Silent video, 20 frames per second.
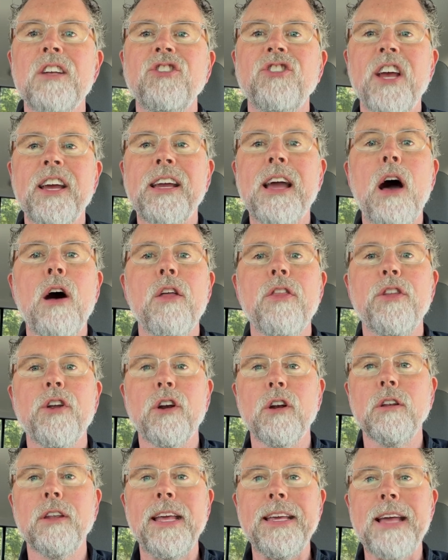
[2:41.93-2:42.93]
Check out
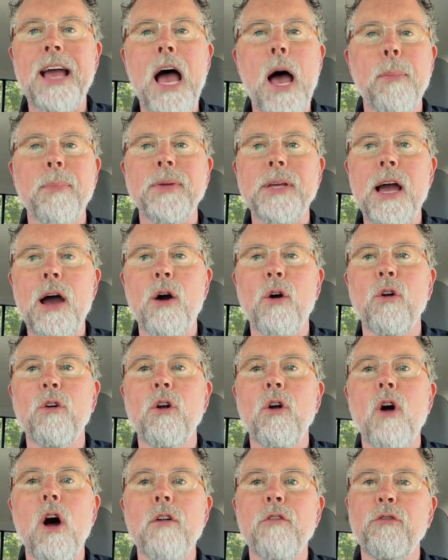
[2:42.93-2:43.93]
their late happy
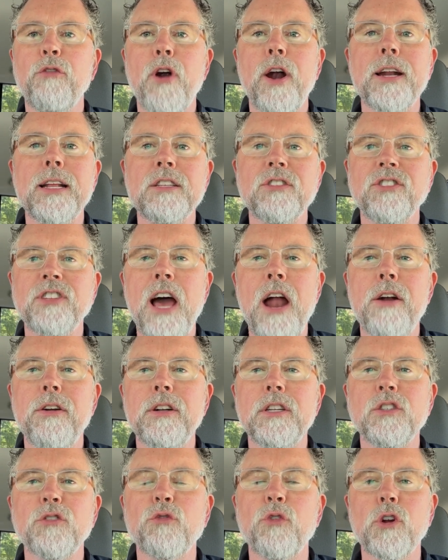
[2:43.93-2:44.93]
hour on Friday and
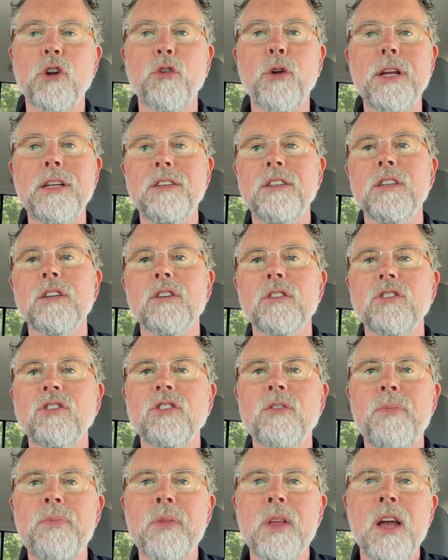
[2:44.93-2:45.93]
Saturdays for great deals.
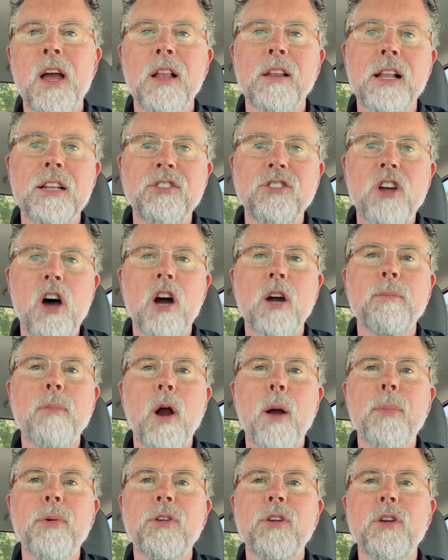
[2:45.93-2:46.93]
Let's talk
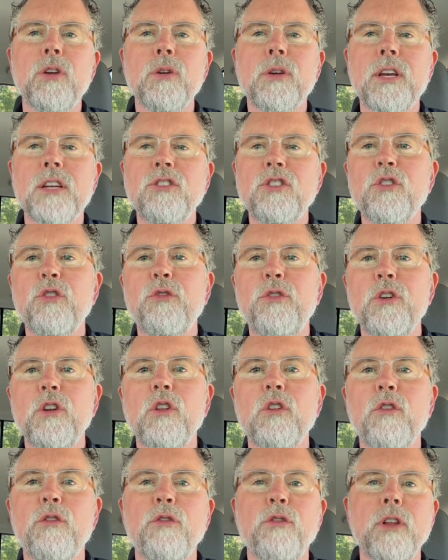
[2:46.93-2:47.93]
barbecue. Get your
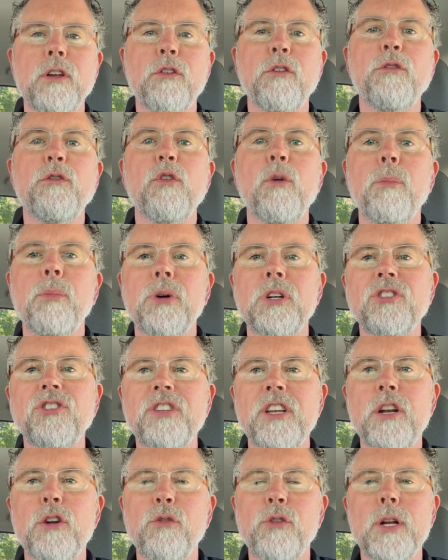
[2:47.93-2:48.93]
fill of flavorful
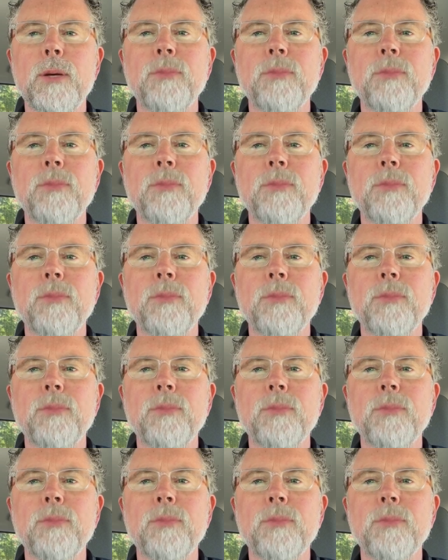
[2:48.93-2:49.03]
brisket and